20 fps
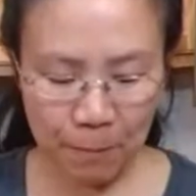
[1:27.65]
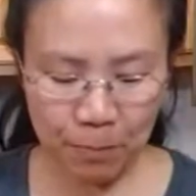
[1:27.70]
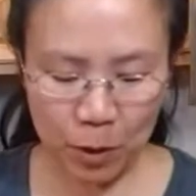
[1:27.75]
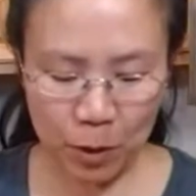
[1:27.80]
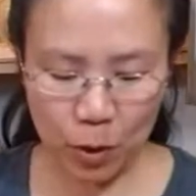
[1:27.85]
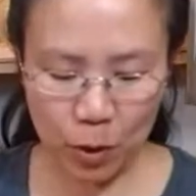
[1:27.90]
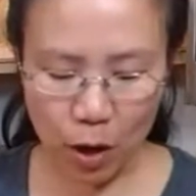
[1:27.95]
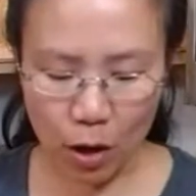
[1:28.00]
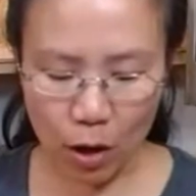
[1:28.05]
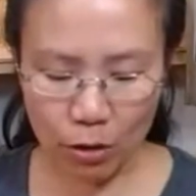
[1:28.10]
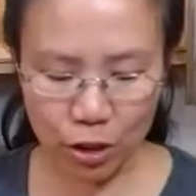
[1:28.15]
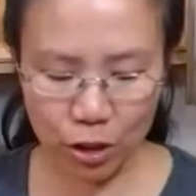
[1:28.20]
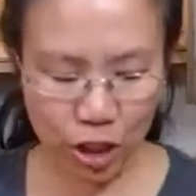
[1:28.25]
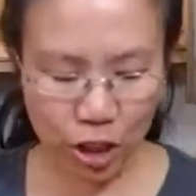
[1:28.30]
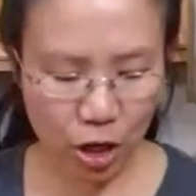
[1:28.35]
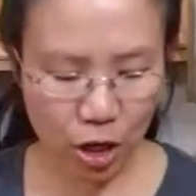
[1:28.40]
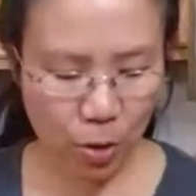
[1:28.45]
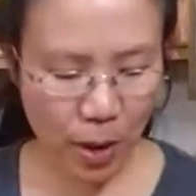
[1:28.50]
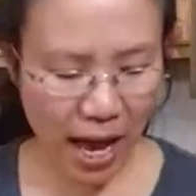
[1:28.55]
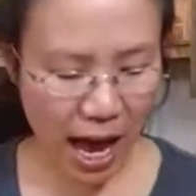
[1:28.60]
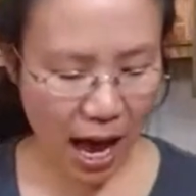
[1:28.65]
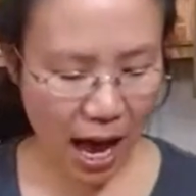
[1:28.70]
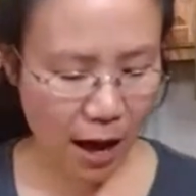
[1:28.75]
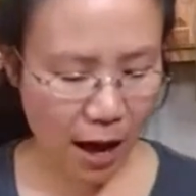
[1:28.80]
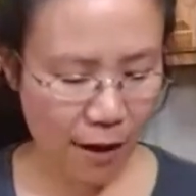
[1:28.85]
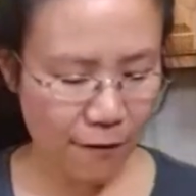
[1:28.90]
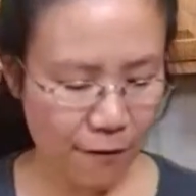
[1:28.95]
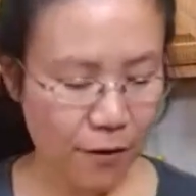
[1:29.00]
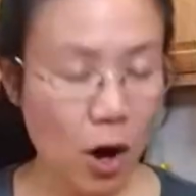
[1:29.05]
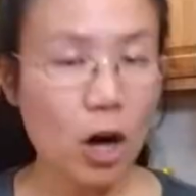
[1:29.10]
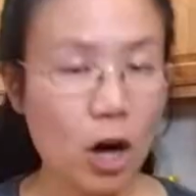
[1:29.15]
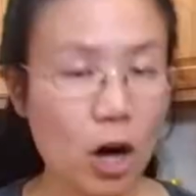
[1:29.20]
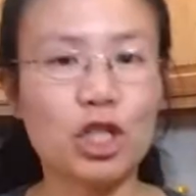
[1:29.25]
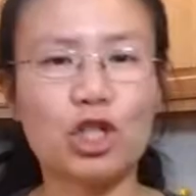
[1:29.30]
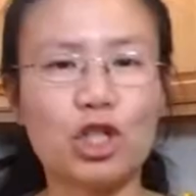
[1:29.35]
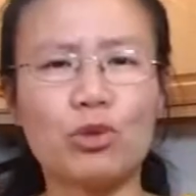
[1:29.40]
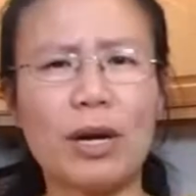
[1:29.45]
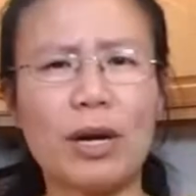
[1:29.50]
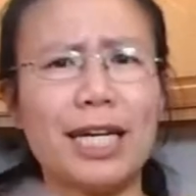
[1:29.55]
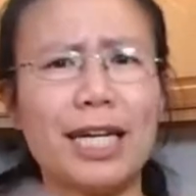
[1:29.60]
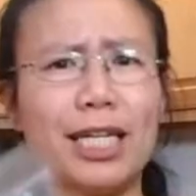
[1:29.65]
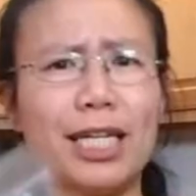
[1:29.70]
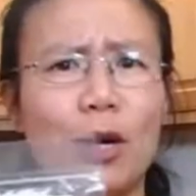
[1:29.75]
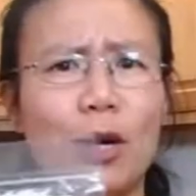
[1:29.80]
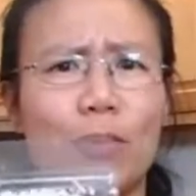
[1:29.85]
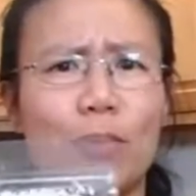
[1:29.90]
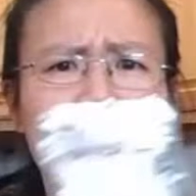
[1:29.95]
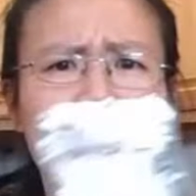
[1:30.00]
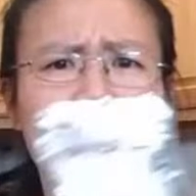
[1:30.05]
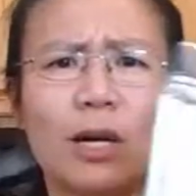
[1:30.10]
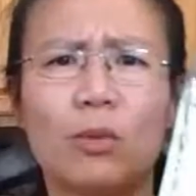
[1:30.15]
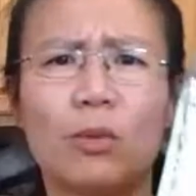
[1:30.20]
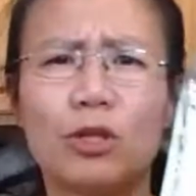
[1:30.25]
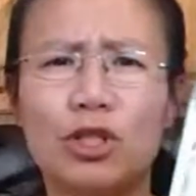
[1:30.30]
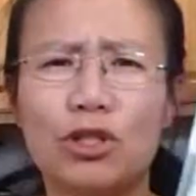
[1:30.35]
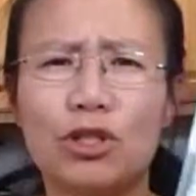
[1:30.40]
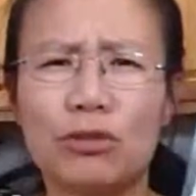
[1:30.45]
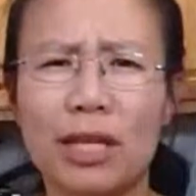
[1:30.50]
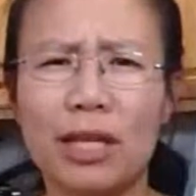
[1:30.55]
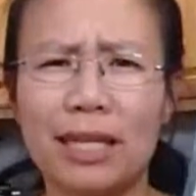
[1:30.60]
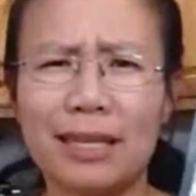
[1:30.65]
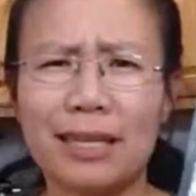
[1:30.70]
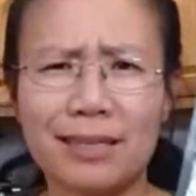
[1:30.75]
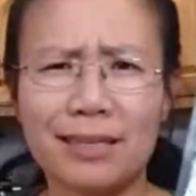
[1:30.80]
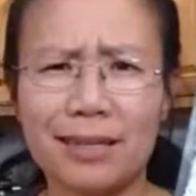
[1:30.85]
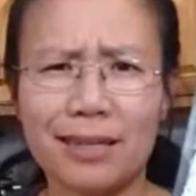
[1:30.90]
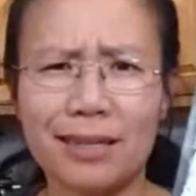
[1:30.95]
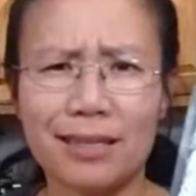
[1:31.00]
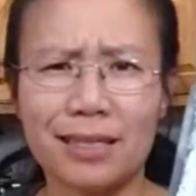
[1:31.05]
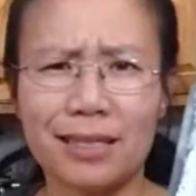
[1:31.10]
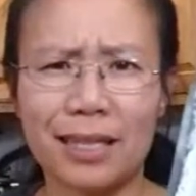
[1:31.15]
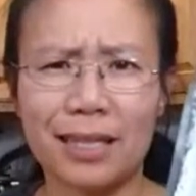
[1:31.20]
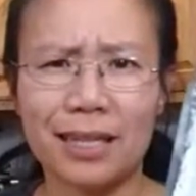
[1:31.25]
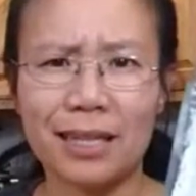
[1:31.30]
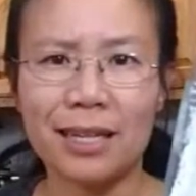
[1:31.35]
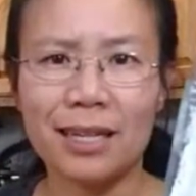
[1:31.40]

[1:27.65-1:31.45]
We also have shredded coconut, which you're like, that's not a tea.